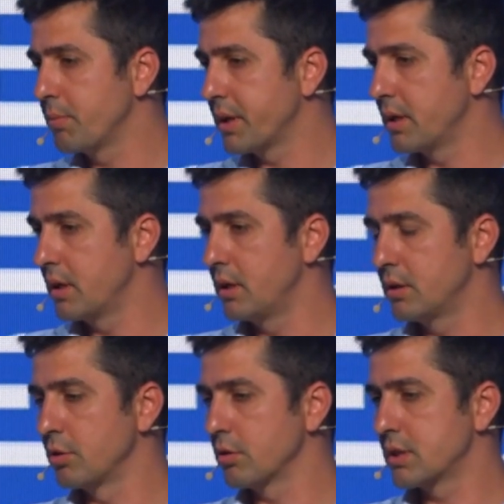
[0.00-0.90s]
but they
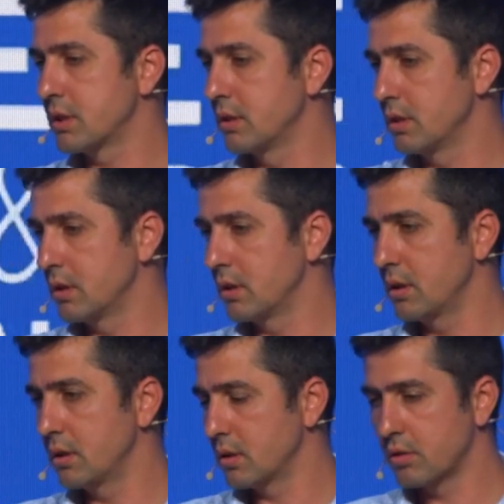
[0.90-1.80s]
do not
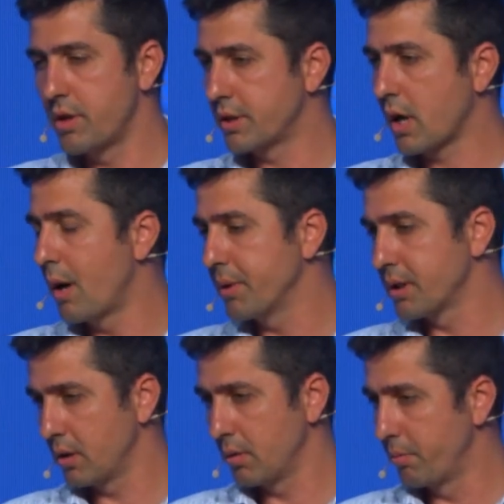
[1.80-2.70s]
create a company